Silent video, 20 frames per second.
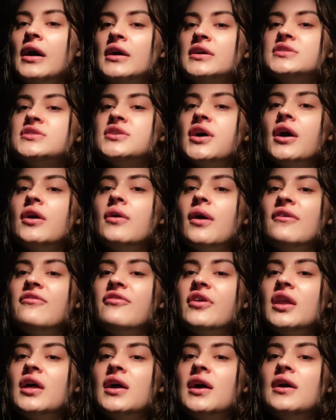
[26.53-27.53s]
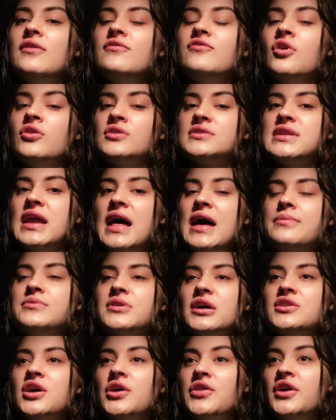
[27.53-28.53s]
So I feel like I've not slept.
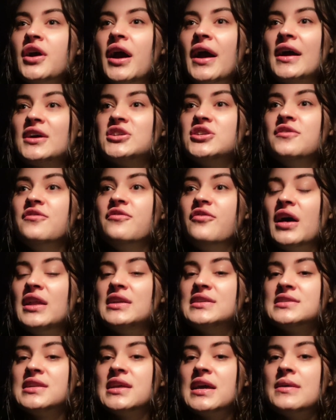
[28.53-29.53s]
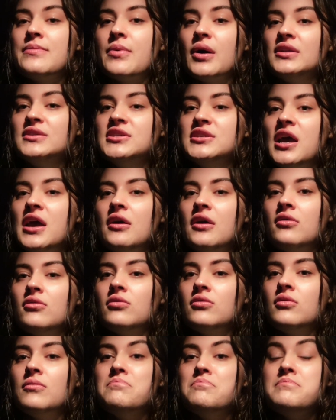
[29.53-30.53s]
I don't think I actually fell asleep
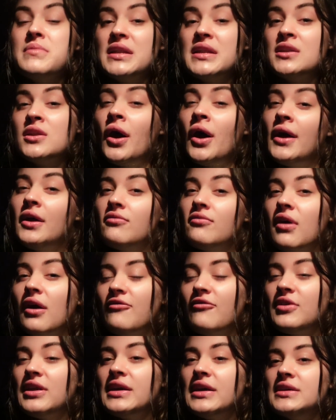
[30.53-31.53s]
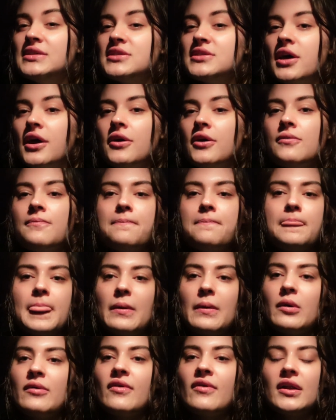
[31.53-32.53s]
until midnight, roughly. So
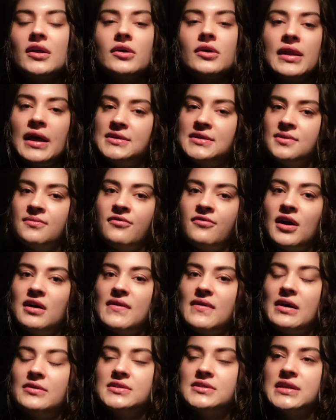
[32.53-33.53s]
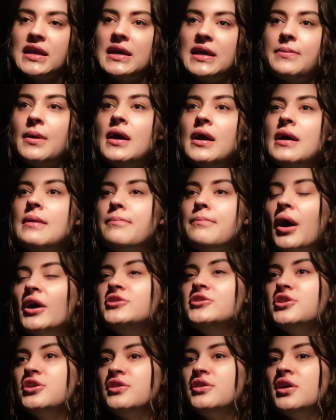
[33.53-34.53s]
we're running on less than 5 hours sleep. But I
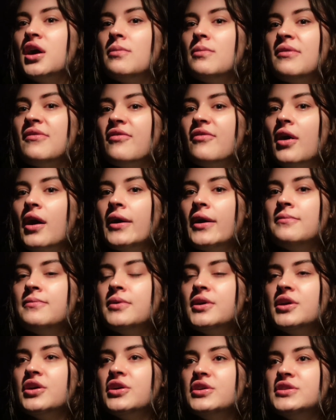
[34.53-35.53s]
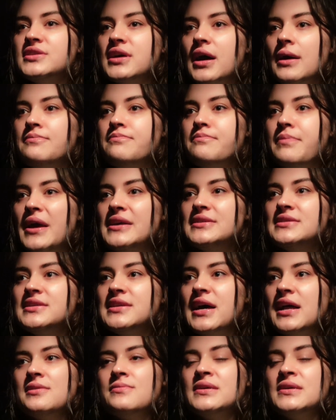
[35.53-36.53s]
do think I'll be fine because I'm basically
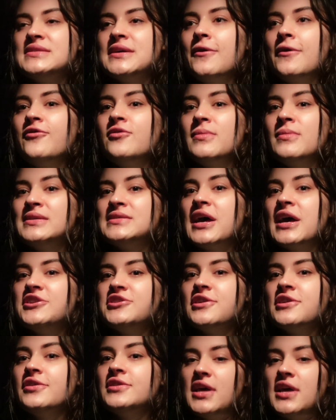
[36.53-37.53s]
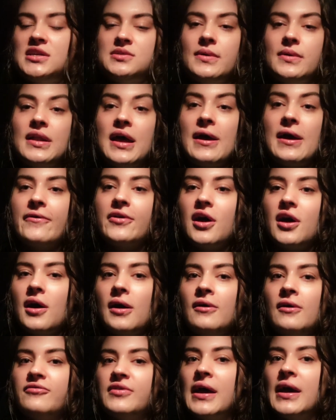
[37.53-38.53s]
telling myself that my session only takes me an hour and a
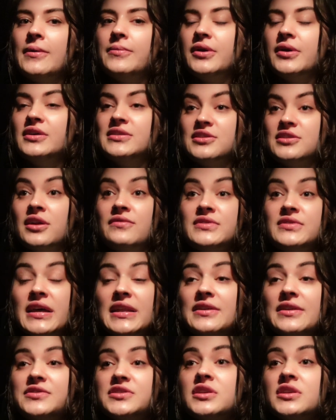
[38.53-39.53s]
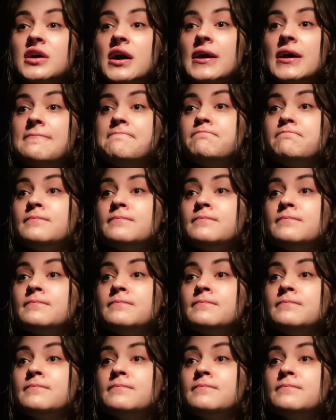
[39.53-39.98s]
half now because I don't have deadlifts tonight.